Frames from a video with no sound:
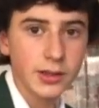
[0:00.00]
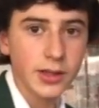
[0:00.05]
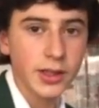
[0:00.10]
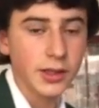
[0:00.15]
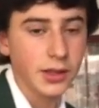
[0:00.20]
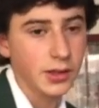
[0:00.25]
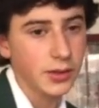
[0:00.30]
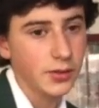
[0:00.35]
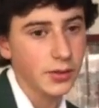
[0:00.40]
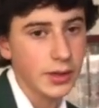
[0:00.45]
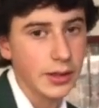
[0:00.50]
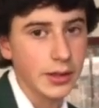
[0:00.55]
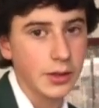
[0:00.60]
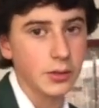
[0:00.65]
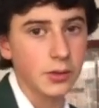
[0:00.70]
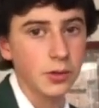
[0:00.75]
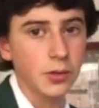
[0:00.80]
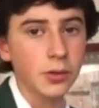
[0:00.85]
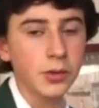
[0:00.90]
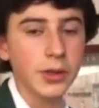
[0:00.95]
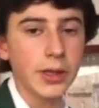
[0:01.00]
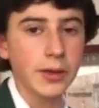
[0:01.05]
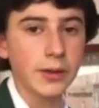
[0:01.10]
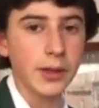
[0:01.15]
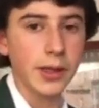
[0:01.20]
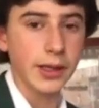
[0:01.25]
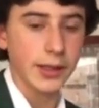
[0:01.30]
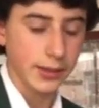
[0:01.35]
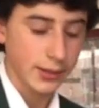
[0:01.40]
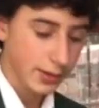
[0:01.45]
then it will cool
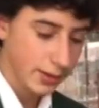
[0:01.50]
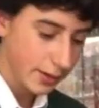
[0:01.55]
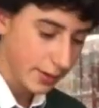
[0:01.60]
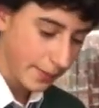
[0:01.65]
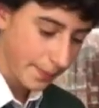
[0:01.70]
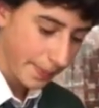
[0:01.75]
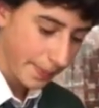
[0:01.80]
down less.